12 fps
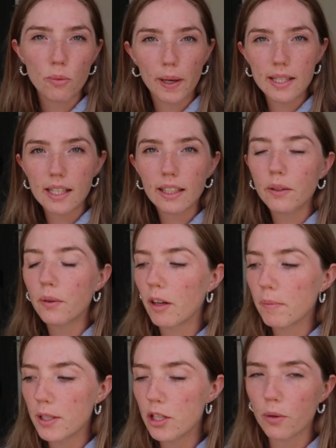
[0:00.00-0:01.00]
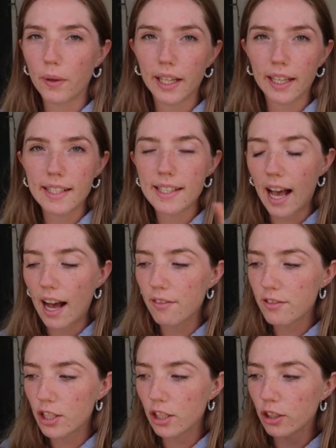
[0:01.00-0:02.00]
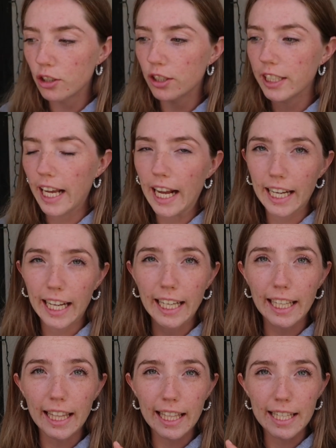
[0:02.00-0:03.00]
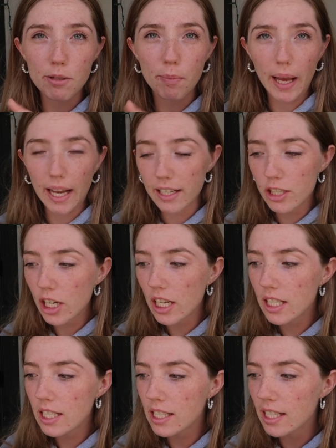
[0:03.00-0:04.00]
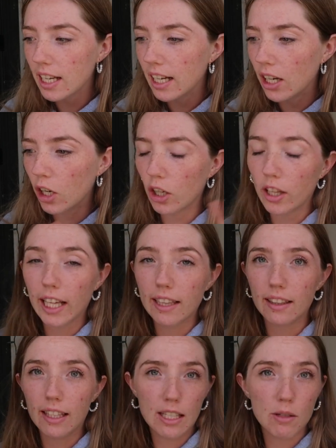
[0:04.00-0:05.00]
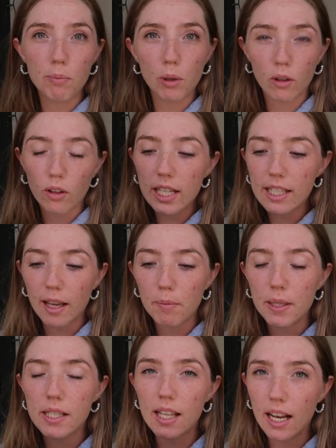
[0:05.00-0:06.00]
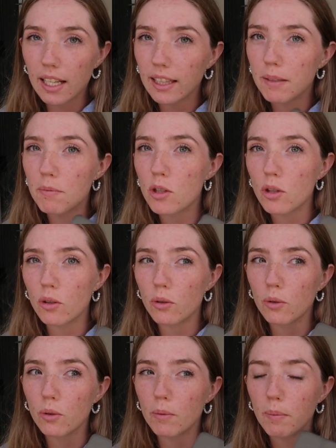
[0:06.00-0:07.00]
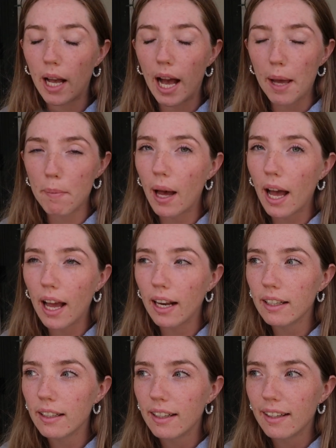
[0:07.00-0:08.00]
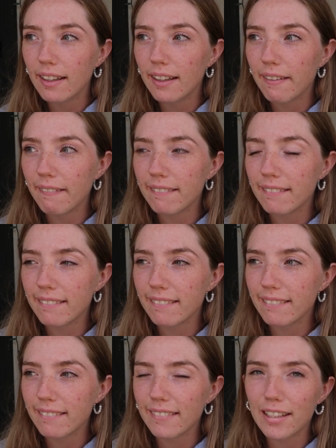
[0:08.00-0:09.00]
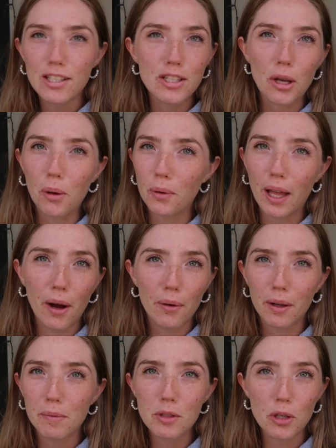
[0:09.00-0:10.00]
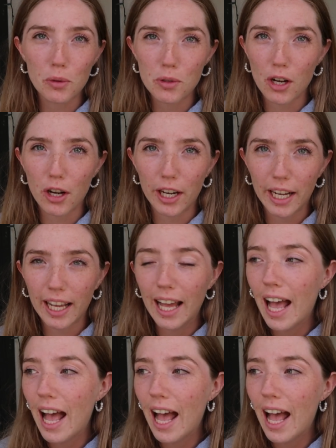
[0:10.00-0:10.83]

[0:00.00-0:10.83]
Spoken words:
so basically what I've been doing is after creating these pages, or like these booklets, I've been sending them to my iPad. It's so loud, I'm so sorry.